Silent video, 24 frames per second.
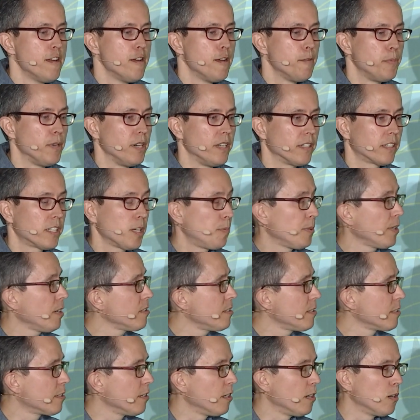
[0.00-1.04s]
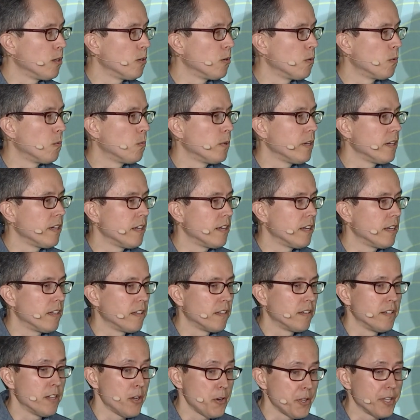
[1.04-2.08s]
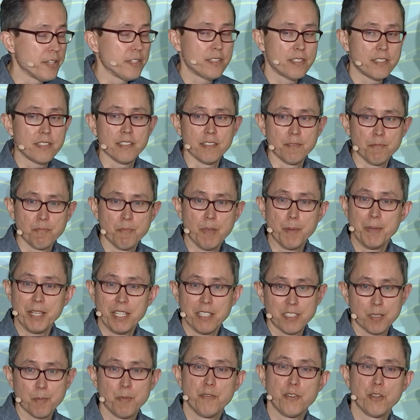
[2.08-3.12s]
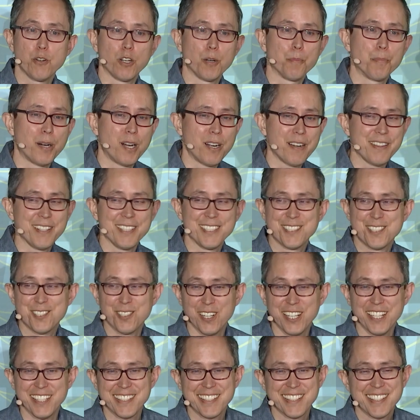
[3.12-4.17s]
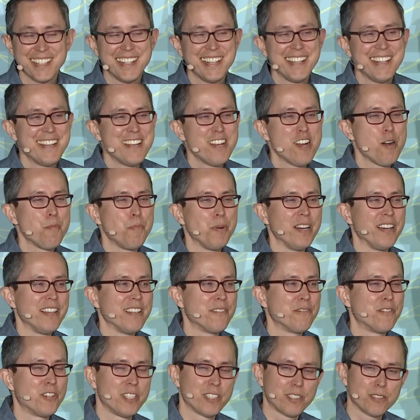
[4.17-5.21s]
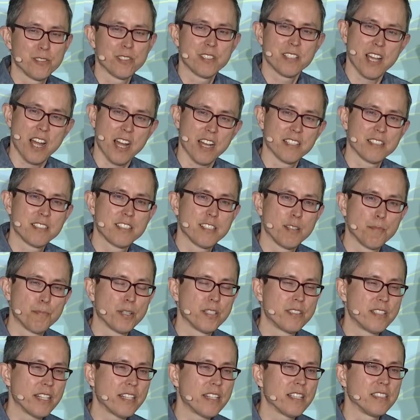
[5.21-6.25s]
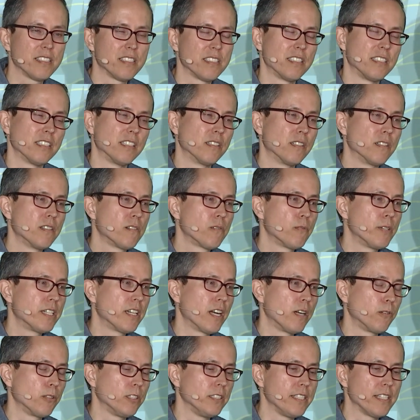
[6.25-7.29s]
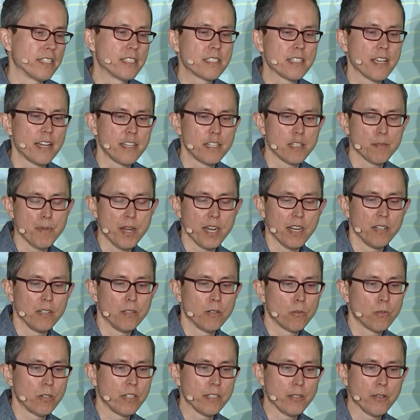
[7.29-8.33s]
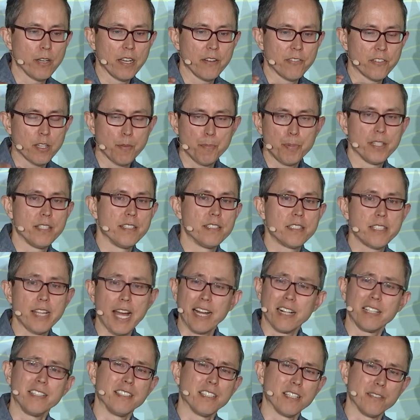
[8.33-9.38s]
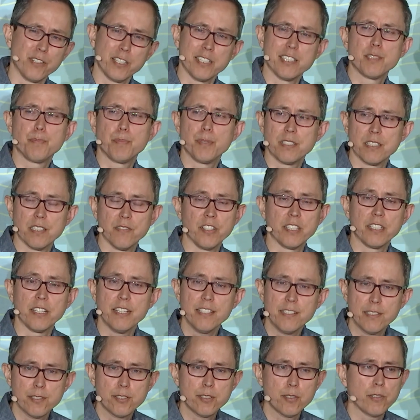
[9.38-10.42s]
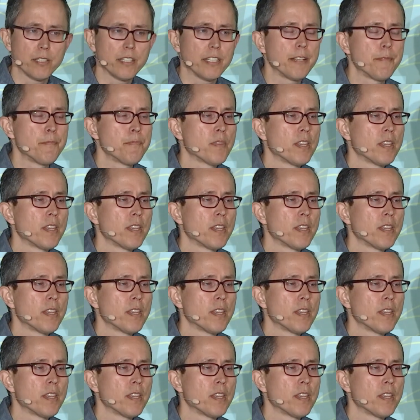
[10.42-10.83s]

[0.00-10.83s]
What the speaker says: But a couple years ago, we noticed, and maybe some of you are a part of this trend, but vertical SaaS in particular, we got really excited about, where you have companies tackling a very specific industry.